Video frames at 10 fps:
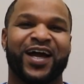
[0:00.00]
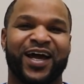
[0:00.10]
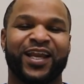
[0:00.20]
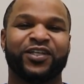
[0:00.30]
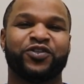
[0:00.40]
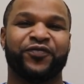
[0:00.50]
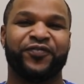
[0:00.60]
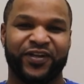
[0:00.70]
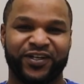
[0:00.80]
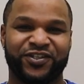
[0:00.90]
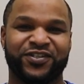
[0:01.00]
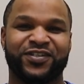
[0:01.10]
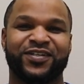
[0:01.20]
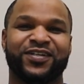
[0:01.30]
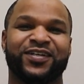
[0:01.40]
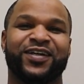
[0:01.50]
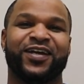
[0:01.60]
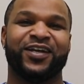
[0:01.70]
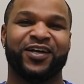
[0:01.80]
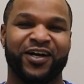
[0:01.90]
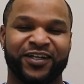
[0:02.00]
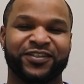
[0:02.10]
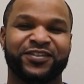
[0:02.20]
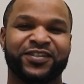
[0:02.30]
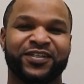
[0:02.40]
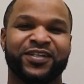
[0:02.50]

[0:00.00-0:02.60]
I like to fish and hunt.